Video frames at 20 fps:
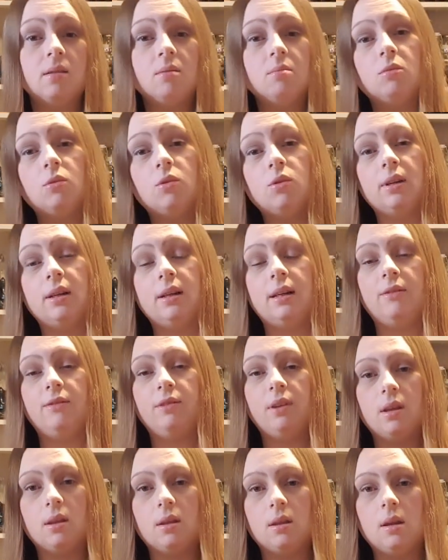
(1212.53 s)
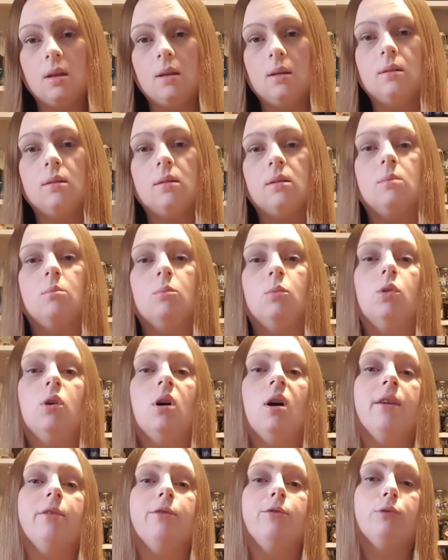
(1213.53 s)
The more living things, the more
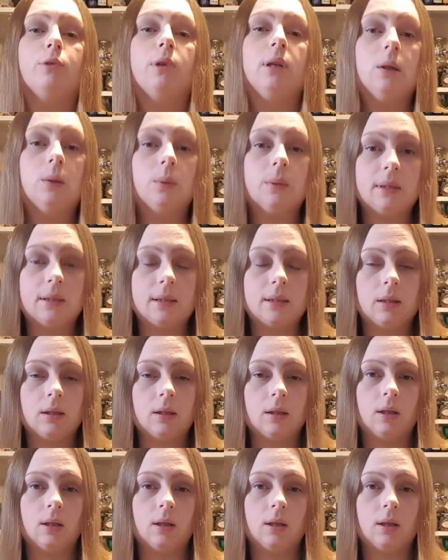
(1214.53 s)
high frequency